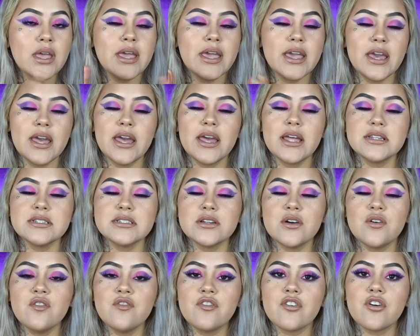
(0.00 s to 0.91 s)
And
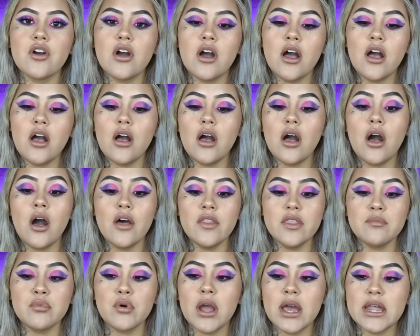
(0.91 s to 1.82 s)
overall, all
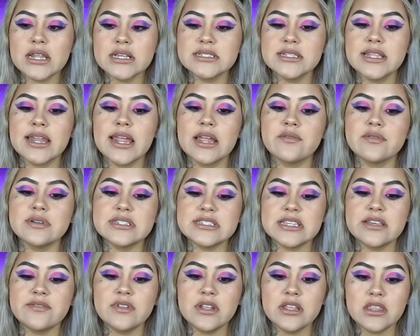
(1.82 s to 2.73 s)
the products that I
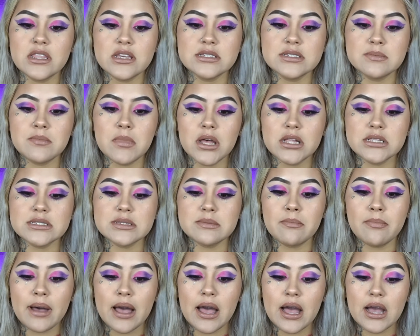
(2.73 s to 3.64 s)
received in this month's
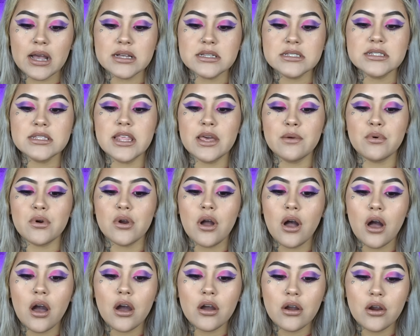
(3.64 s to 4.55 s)
box, they were
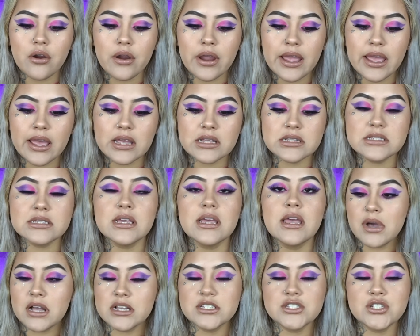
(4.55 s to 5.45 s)
all great.
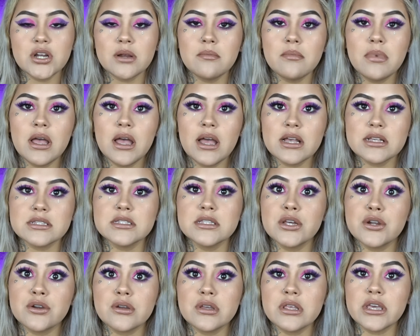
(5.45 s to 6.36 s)
Boxycharm box
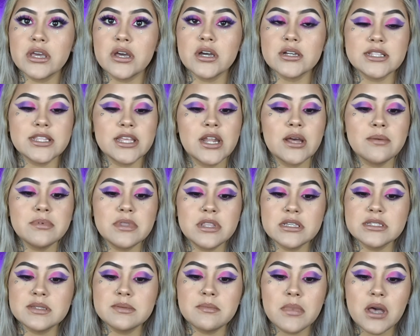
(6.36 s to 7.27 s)
literally hooked it up
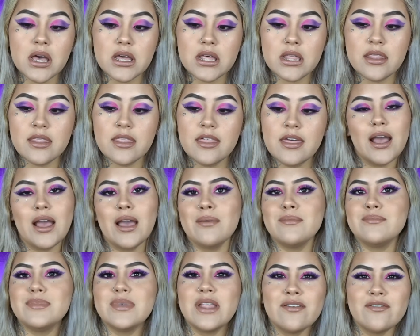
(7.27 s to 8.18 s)
this month.
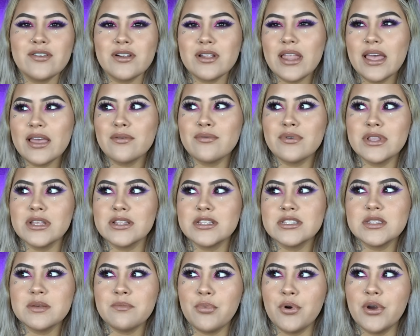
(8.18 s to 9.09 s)
I'm never like really
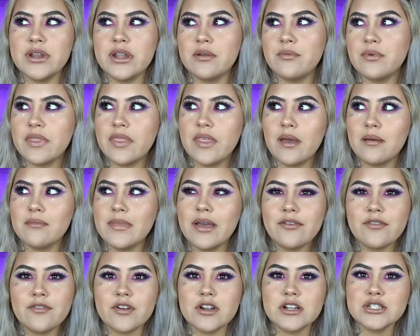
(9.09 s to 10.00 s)
disappointed with them
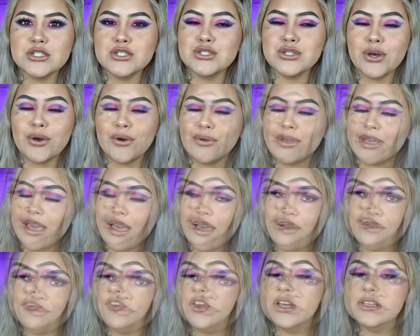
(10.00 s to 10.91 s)
ever. So yeah,
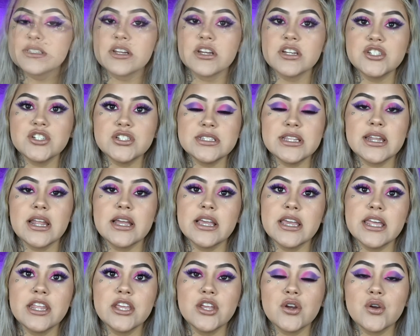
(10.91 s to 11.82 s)
if you guys are interested in
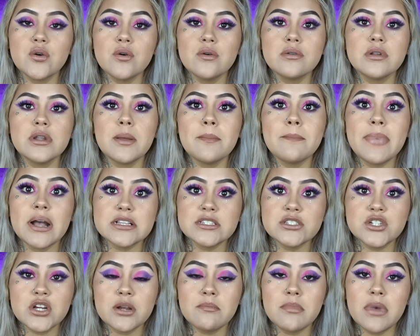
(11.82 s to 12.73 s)
getting your own
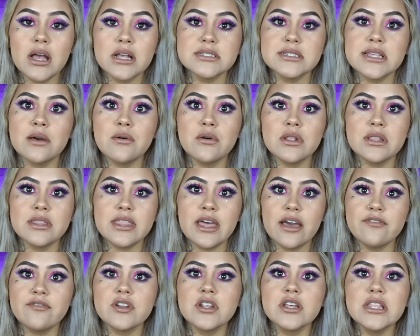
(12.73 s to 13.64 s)
Boxycharm box, I will
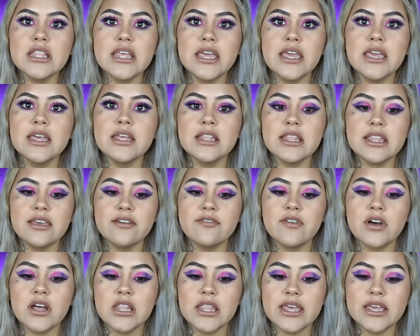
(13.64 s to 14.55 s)
definitely
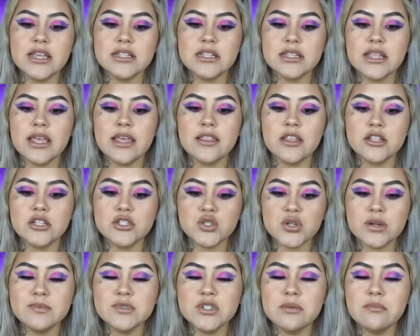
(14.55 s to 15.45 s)
leave a link in the
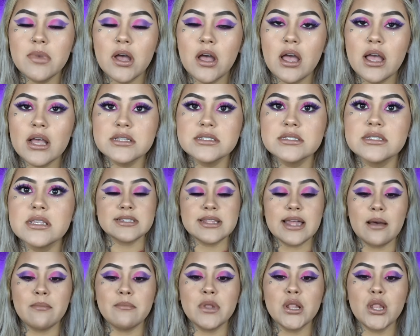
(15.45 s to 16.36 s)
description box
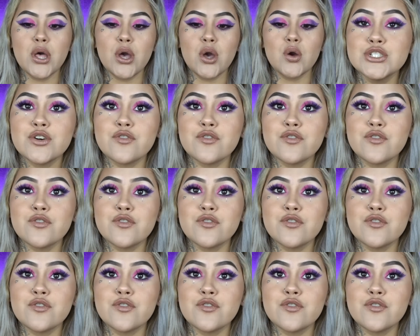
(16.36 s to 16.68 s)
down below.